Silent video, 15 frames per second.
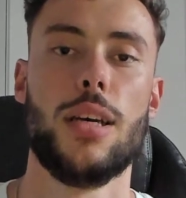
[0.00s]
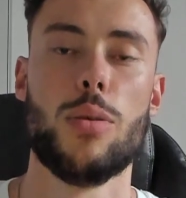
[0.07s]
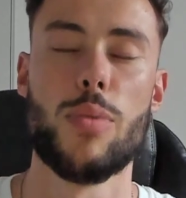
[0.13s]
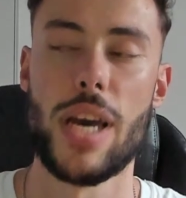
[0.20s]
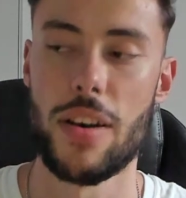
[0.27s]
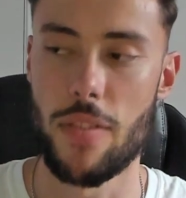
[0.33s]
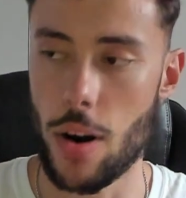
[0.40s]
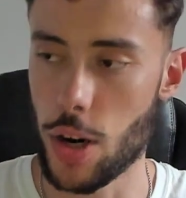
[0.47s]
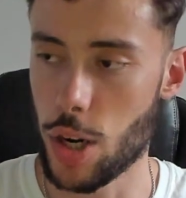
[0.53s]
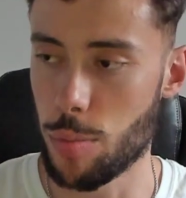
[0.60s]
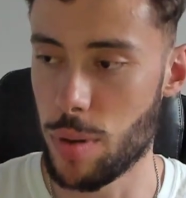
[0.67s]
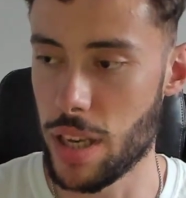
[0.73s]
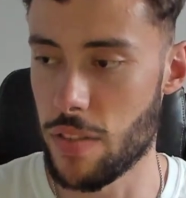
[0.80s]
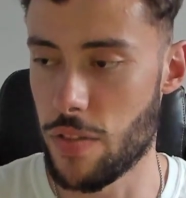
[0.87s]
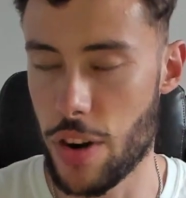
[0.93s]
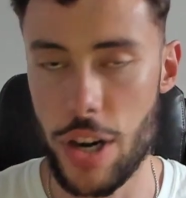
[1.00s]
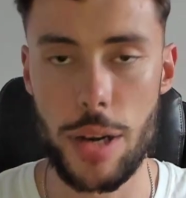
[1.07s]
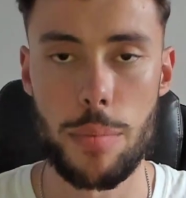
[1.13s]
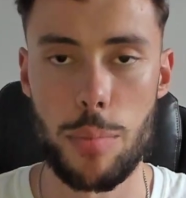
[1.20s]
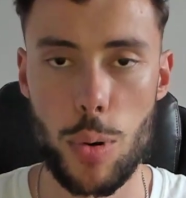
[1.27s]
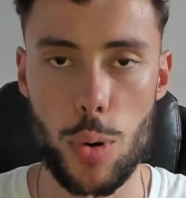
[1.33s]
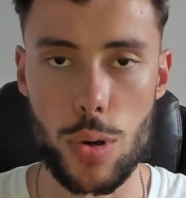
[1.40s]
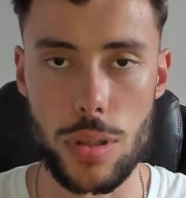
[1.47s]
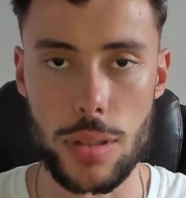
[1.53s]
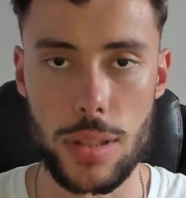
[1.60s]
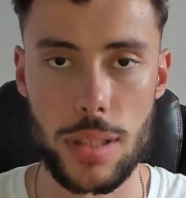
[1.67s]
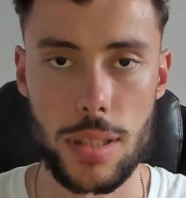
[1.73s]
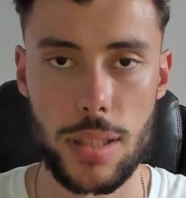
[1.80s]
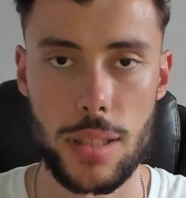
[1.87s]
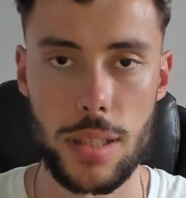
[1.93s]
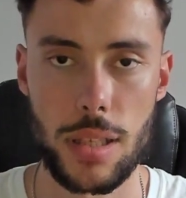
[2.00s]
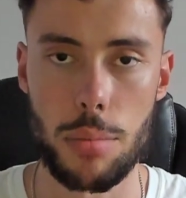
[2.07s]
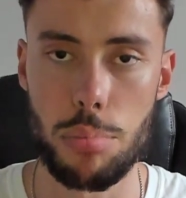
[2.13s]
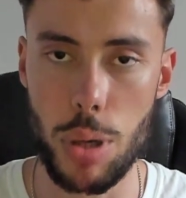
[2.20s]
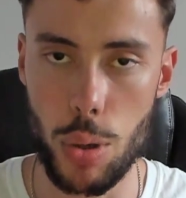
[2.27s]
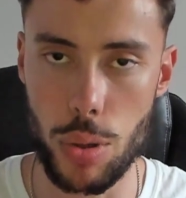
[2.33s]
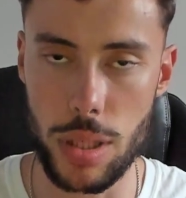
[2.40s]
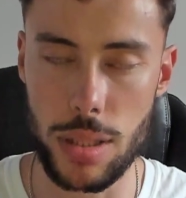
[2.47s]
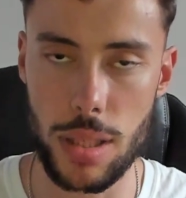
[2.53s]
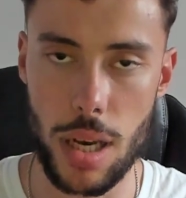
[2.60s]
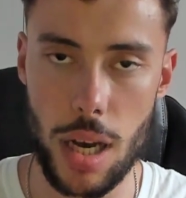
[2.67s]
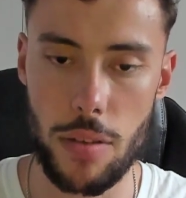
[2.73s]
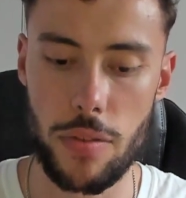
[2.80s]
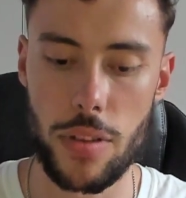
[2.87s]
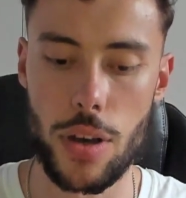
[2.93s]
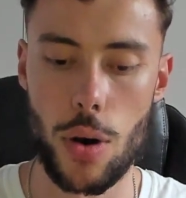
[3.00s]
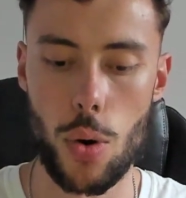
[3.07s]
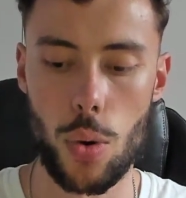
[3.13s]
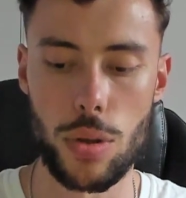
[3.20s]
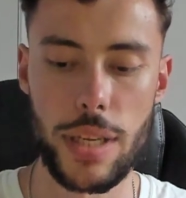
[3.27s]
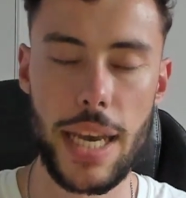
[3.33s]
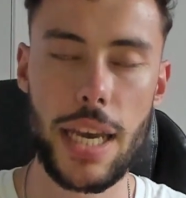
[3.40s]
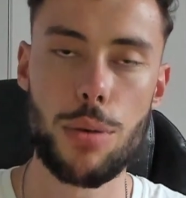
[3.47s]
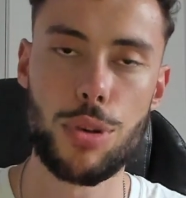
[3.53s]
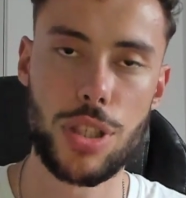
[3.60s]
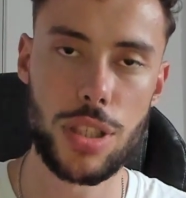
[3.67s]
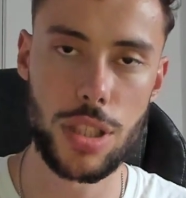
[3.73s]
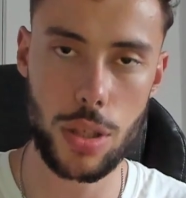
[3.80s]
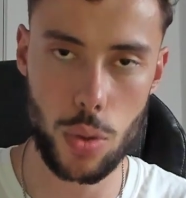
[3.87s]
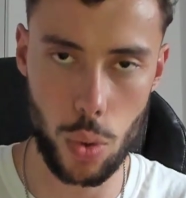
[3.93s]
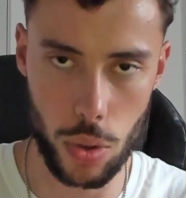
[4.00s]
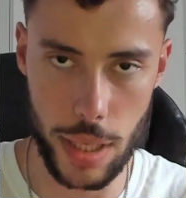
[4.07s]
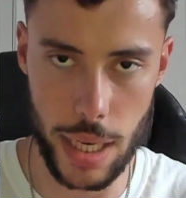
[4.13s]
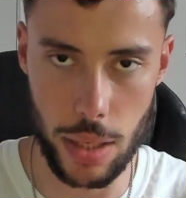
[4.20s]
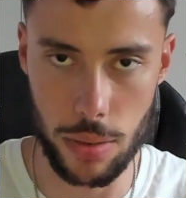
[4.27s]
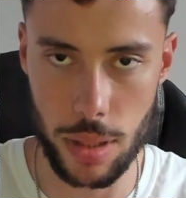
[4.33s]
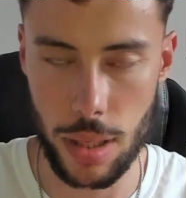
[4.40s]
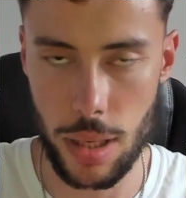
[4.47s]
we have arguably a very important component of the whole day, which is a cool down.